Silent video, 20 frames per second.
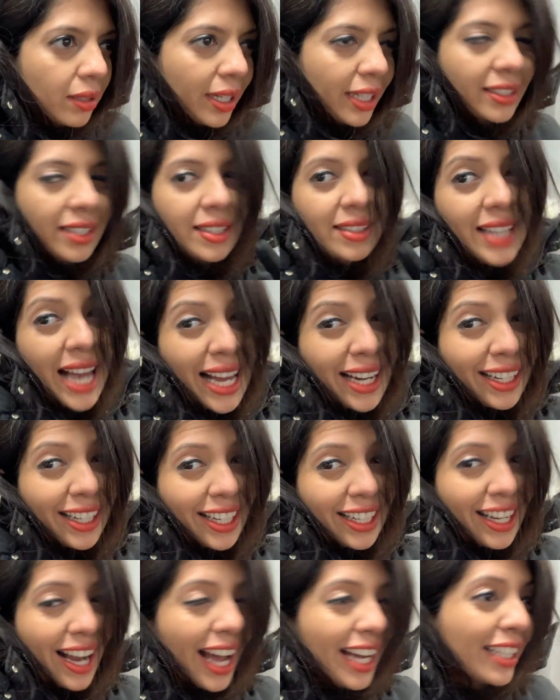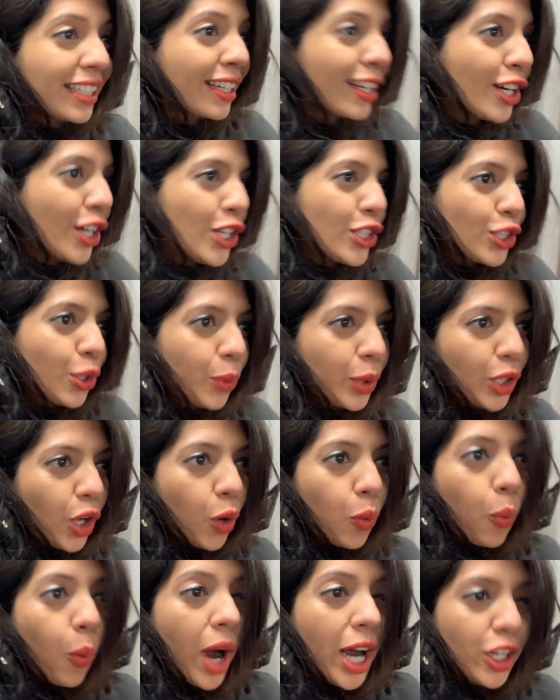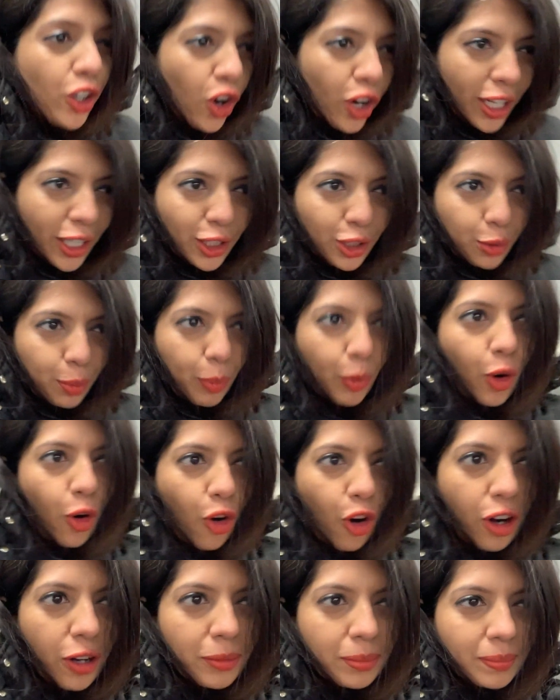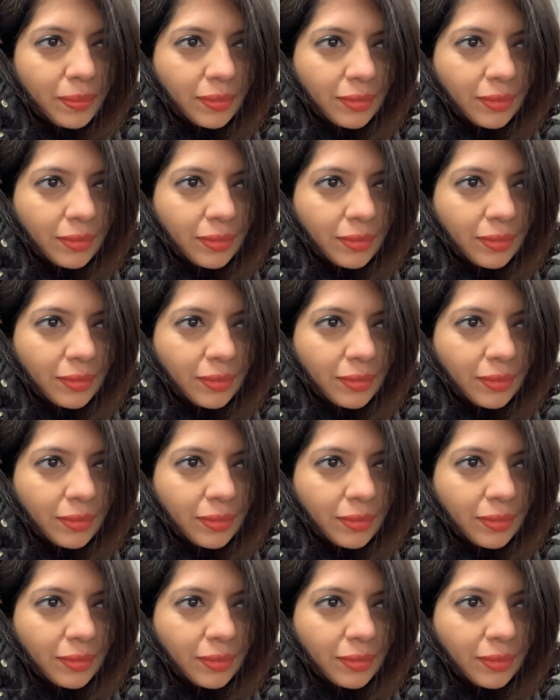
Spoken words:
It's a Saturday night, so we thought why not explore